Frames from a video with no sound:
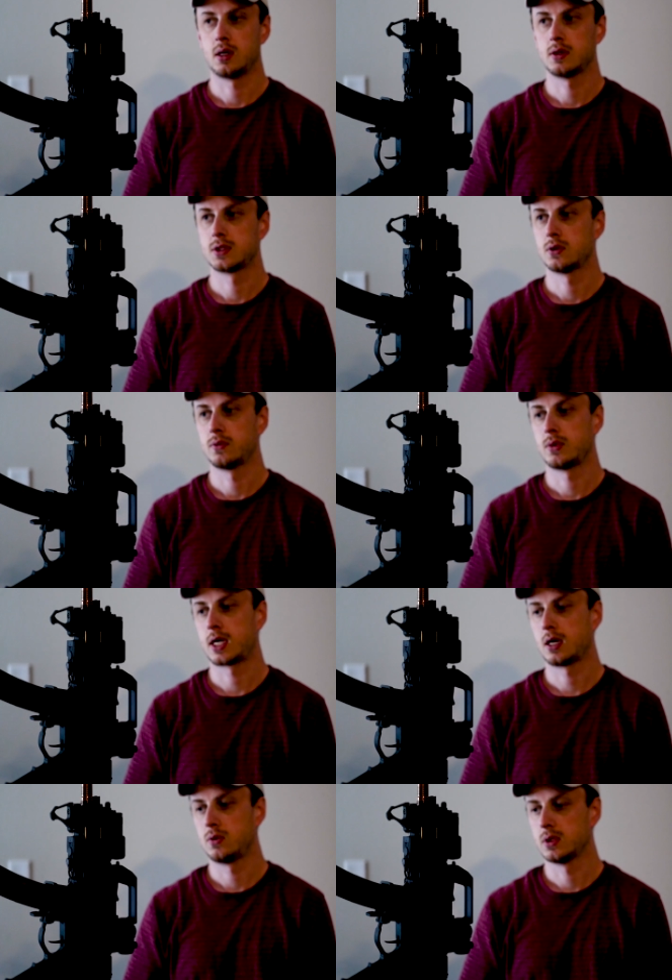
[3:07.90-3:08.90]
So
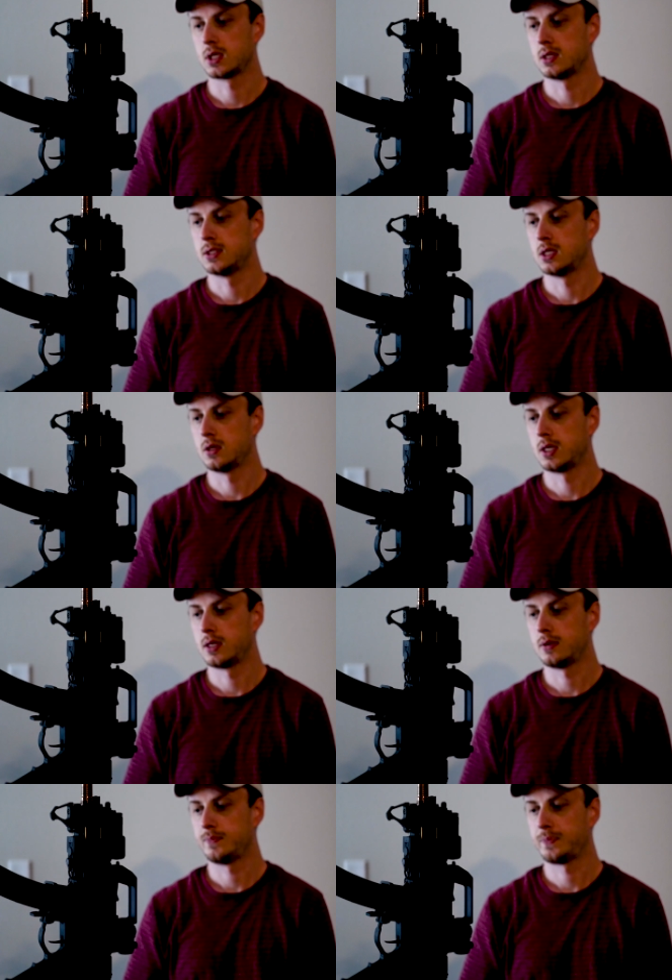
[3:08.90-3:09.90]
I got a really good deal on
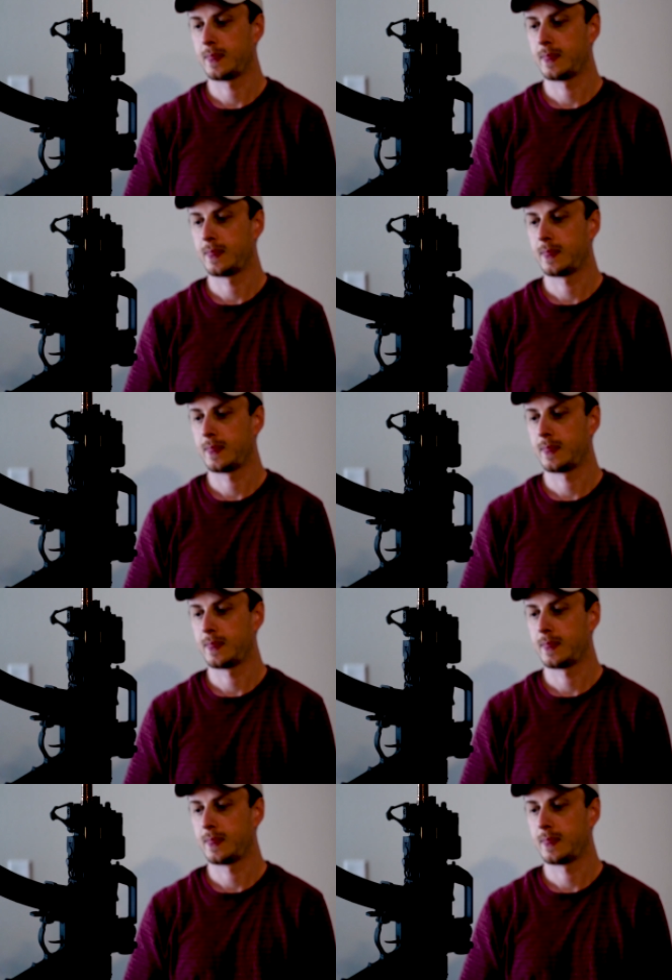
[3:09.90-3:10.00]
it.